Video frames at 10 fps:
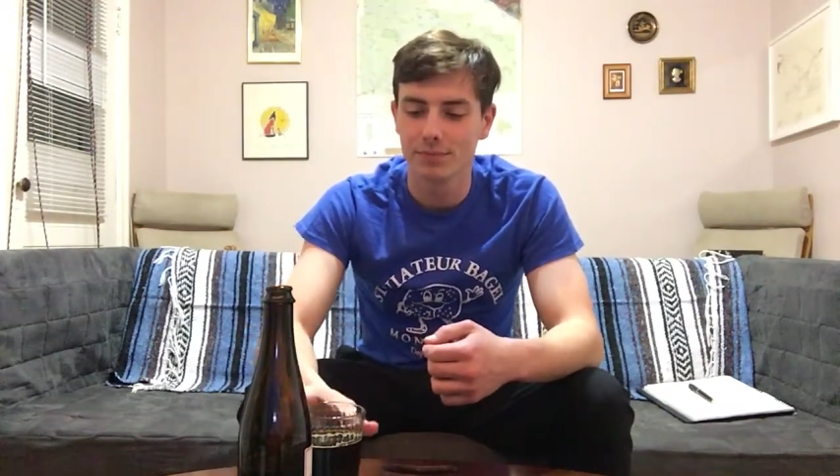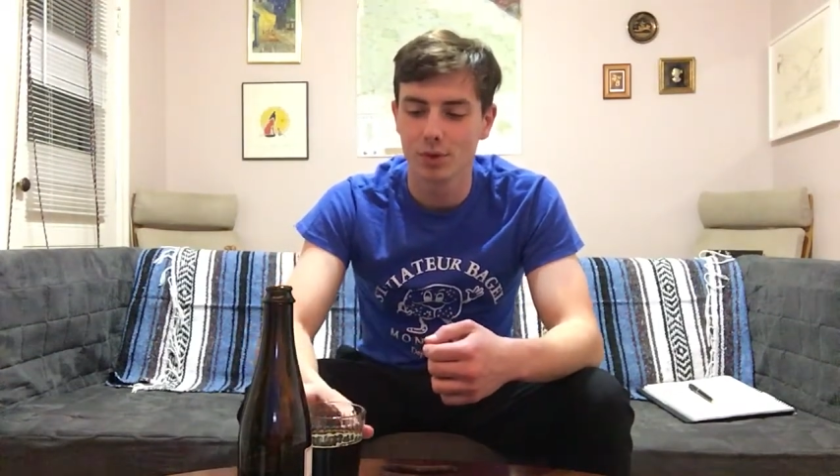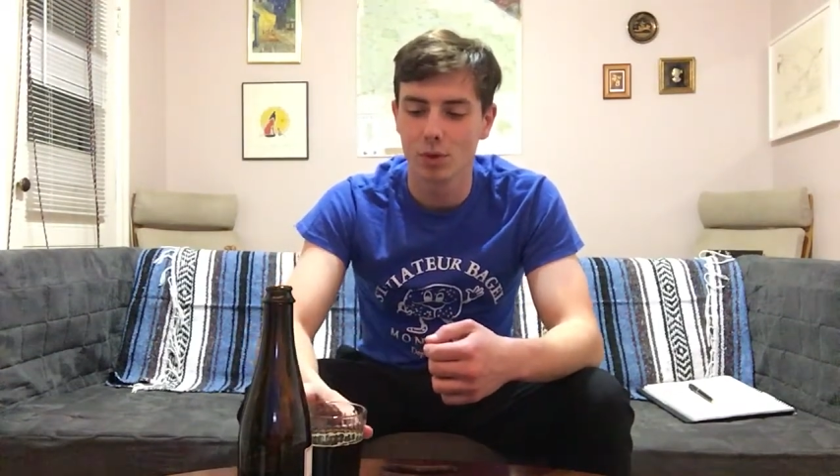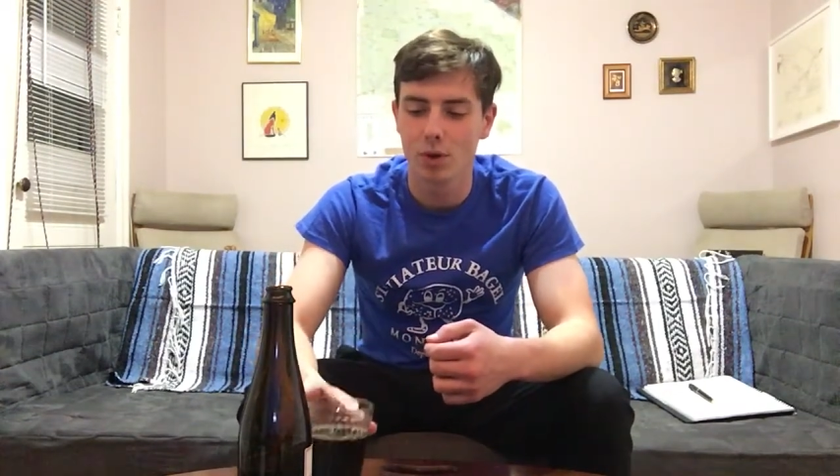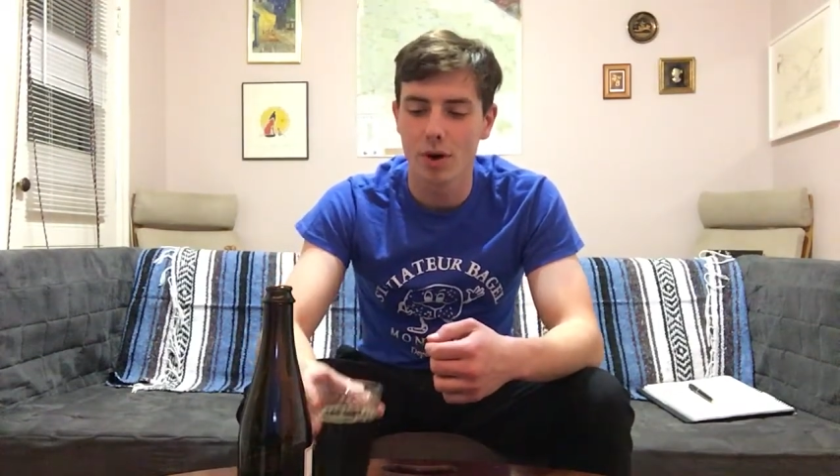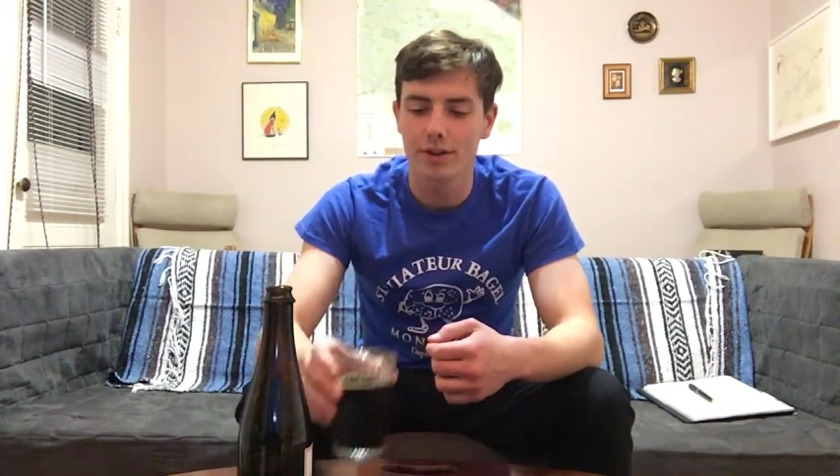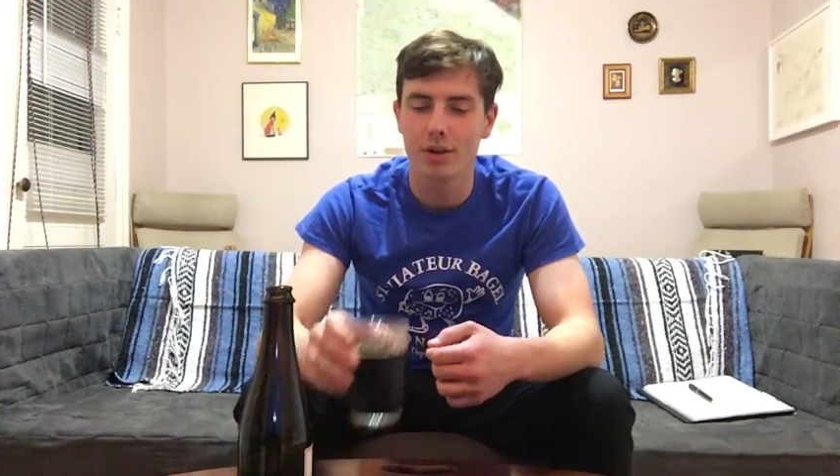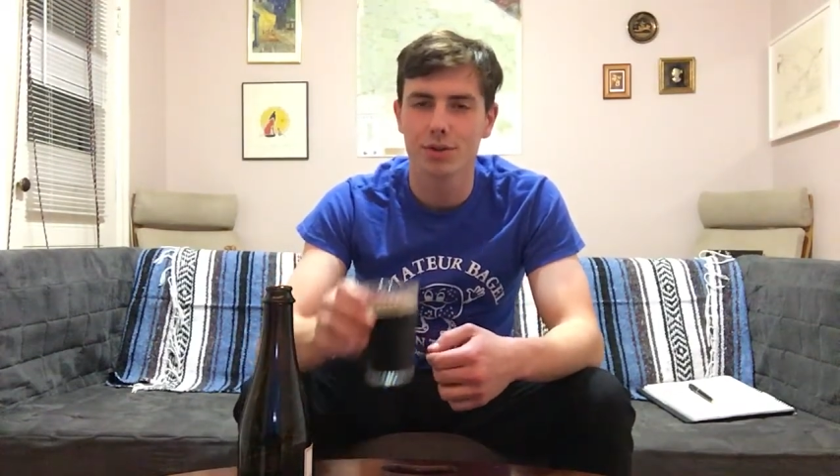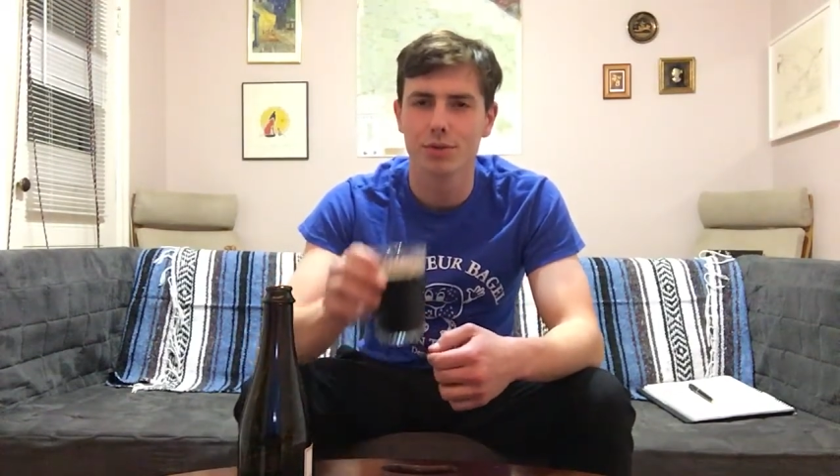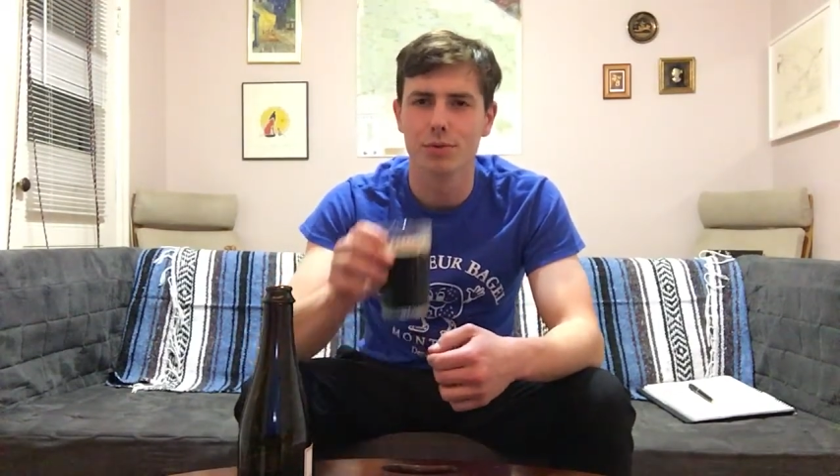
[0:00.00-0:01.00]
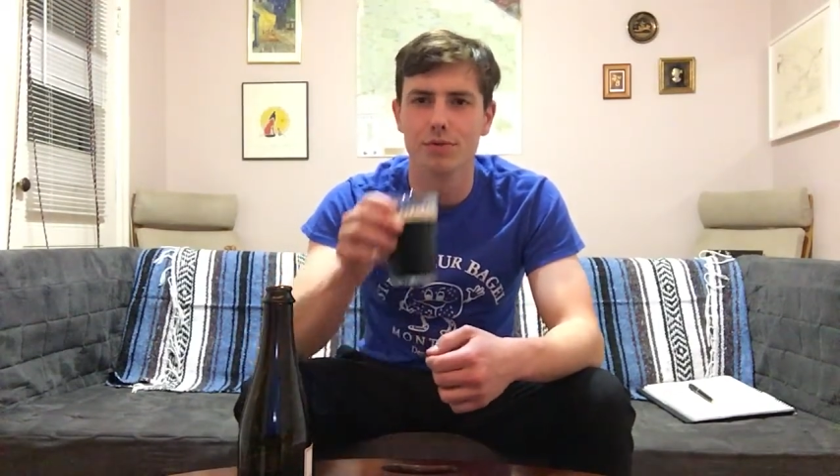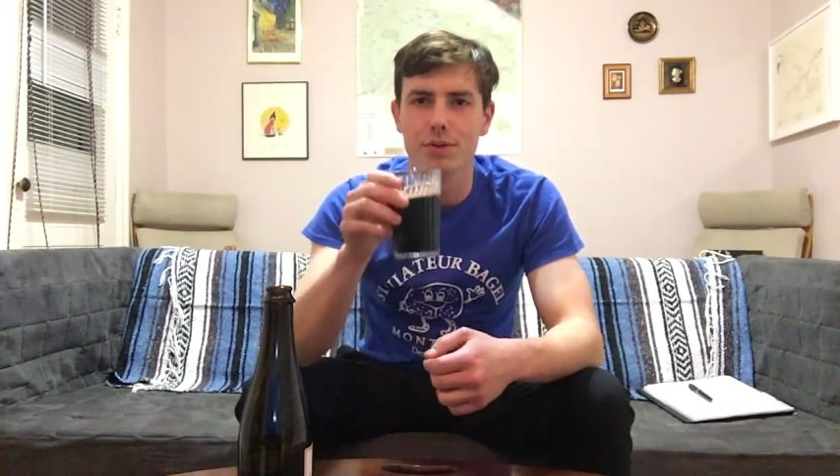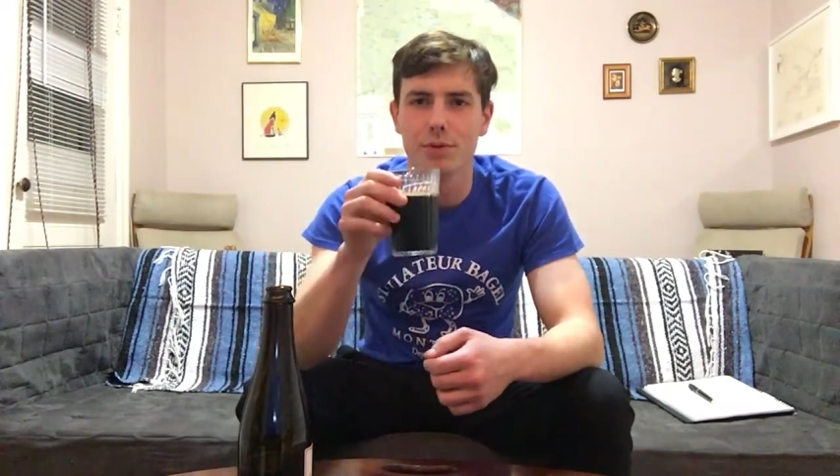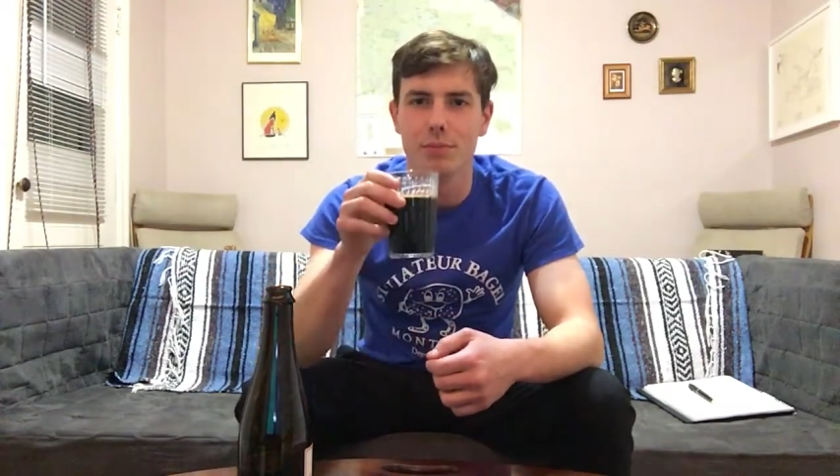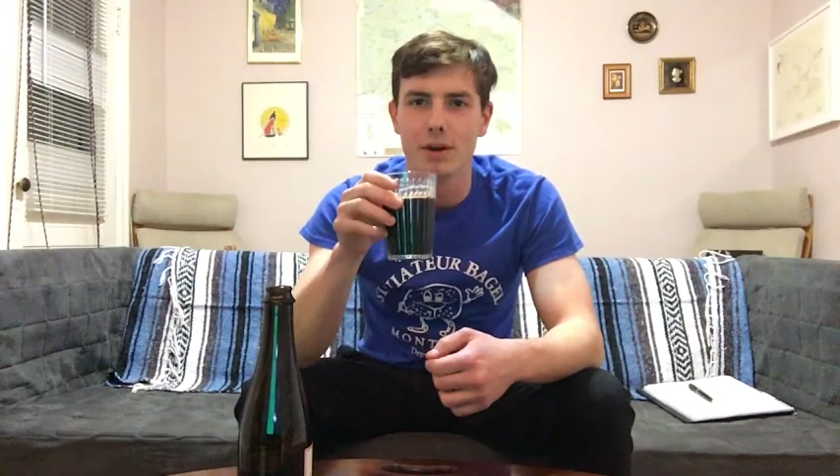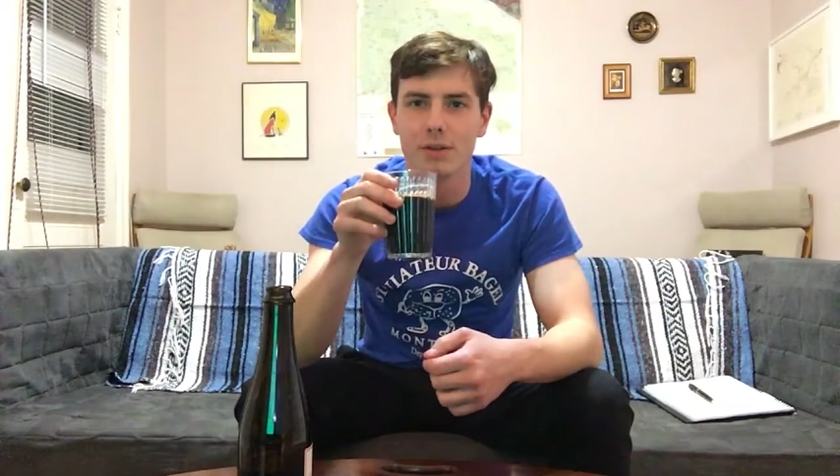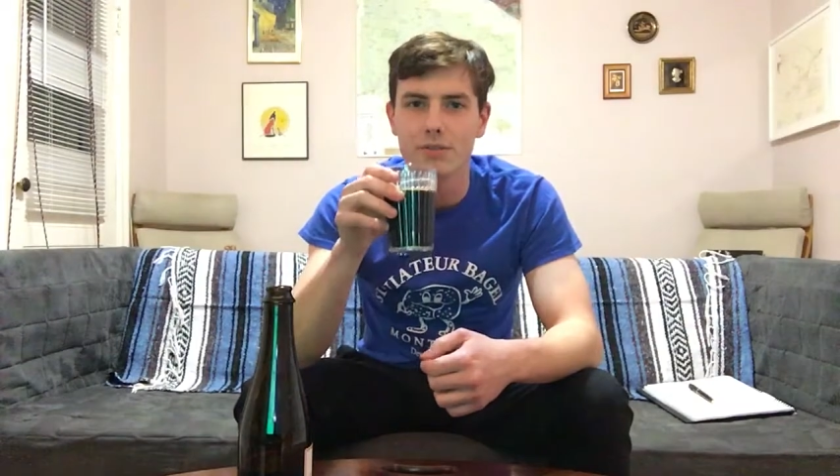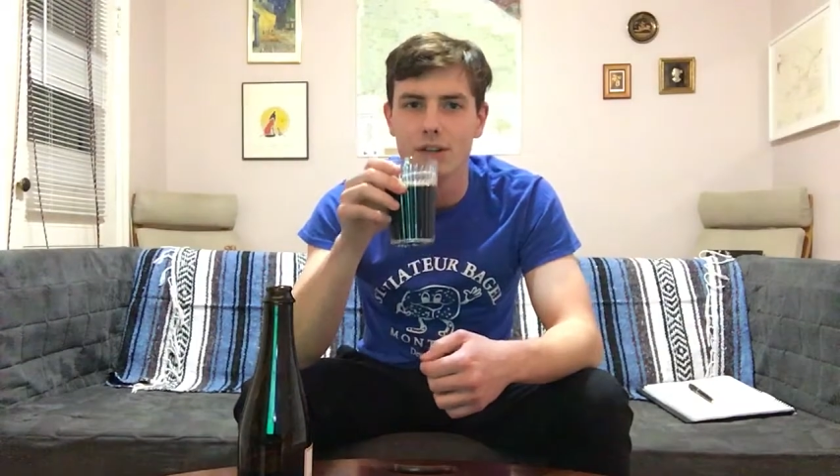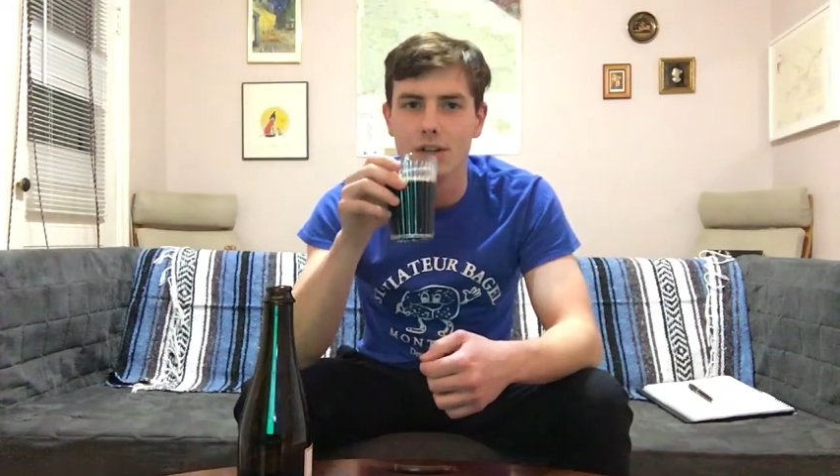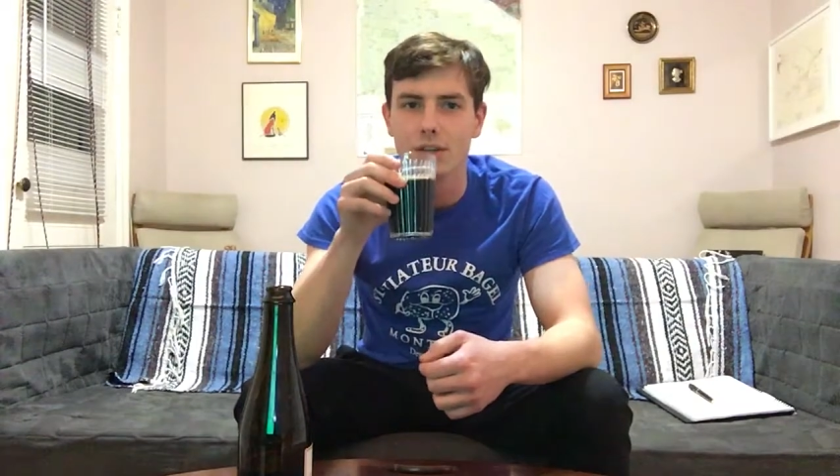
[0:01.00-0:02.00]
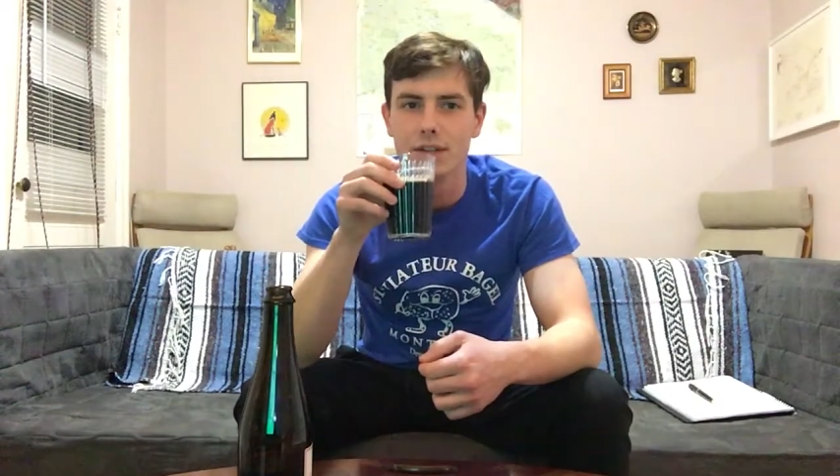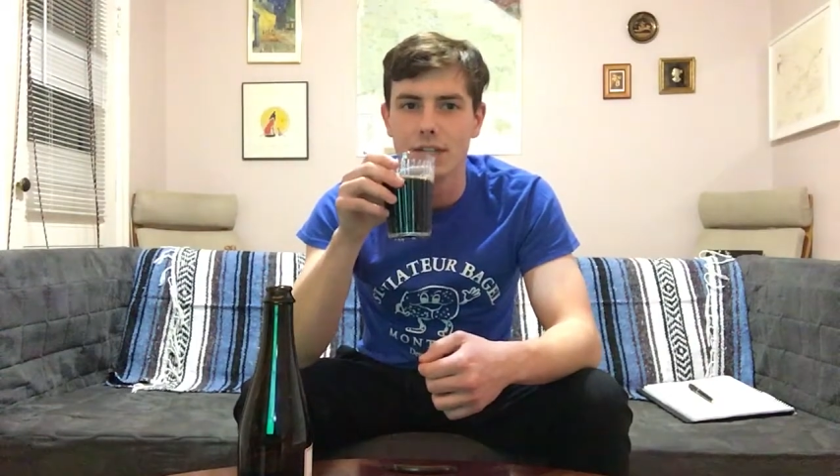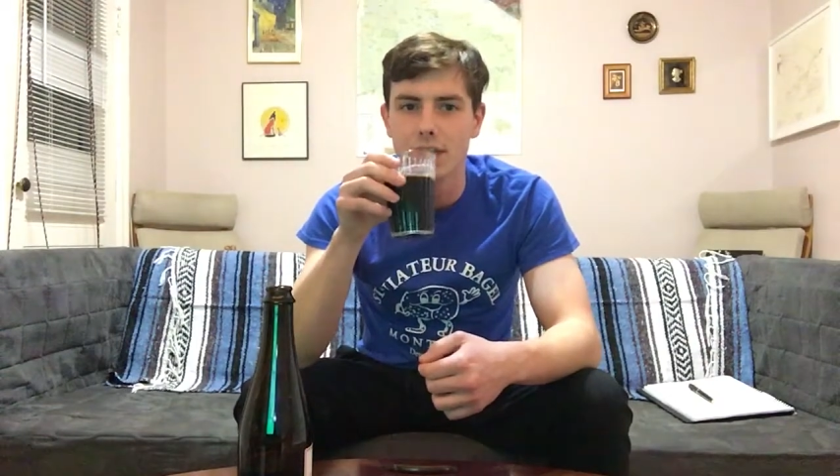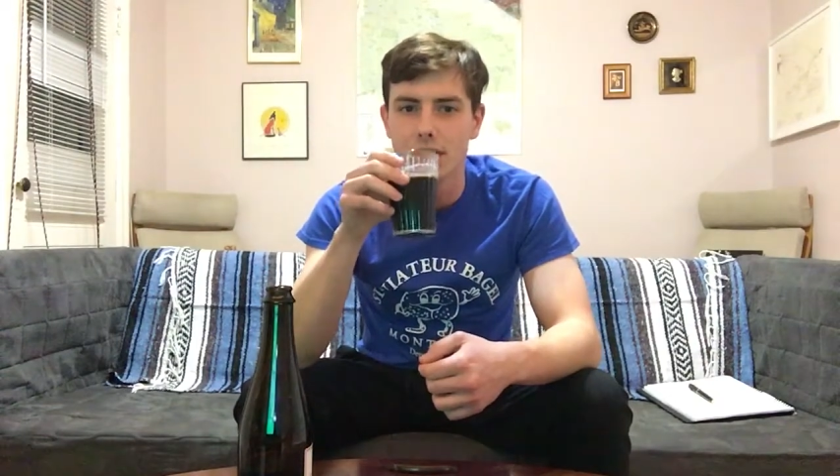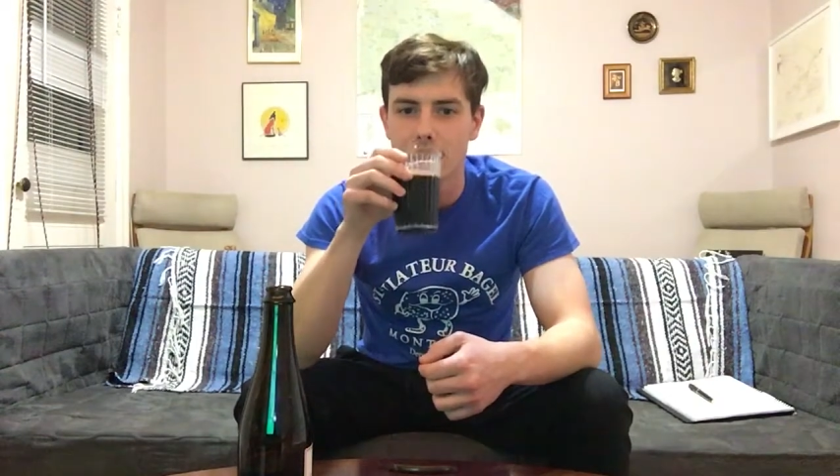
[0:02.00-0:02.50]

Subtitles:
So we'll go ahead and also review the mouthfeel of it.